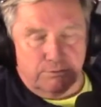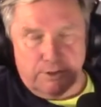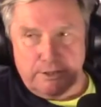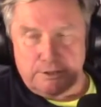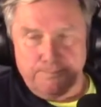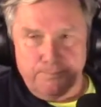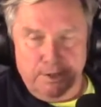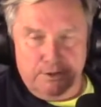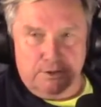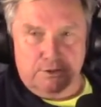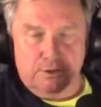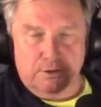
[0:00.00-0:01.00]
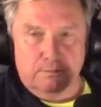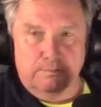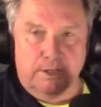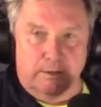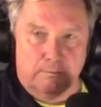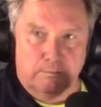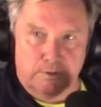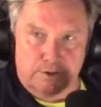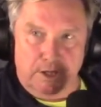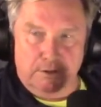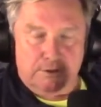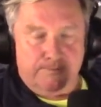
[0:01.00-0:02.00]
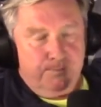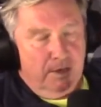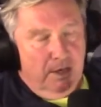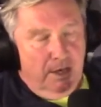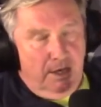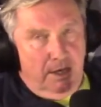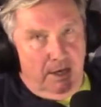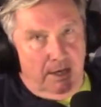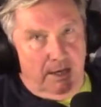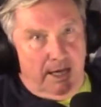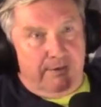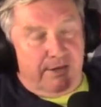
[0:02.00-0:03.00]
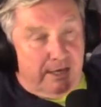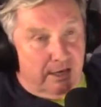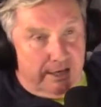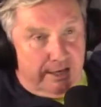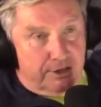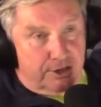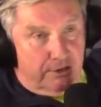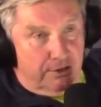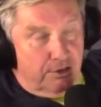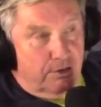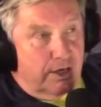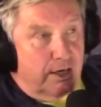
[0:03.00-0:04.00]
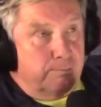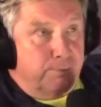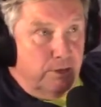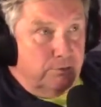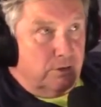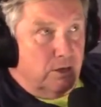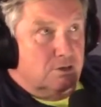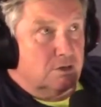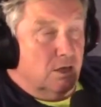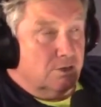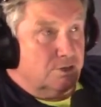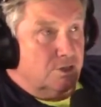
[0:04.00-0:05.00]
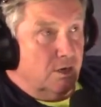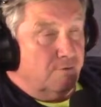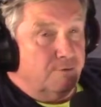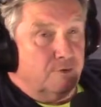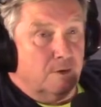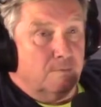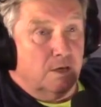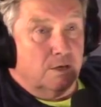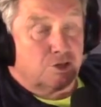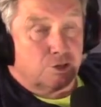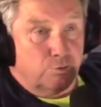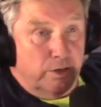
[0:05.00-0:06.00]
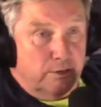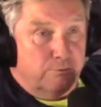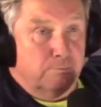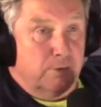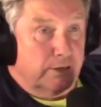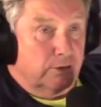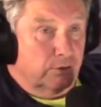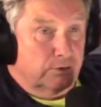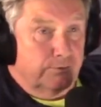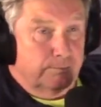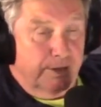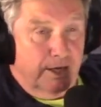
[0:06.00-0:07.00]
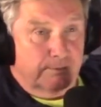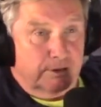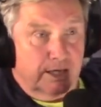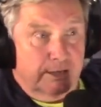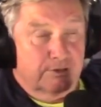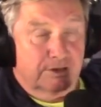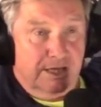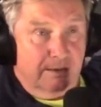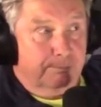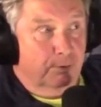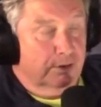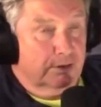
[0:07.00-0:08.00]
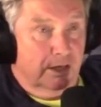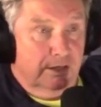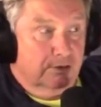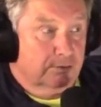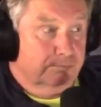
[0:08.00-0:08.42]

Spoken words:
things to get results, and the NIHR in the UK both asked last year for a screener for minor cognitive impairment. And it was at that point I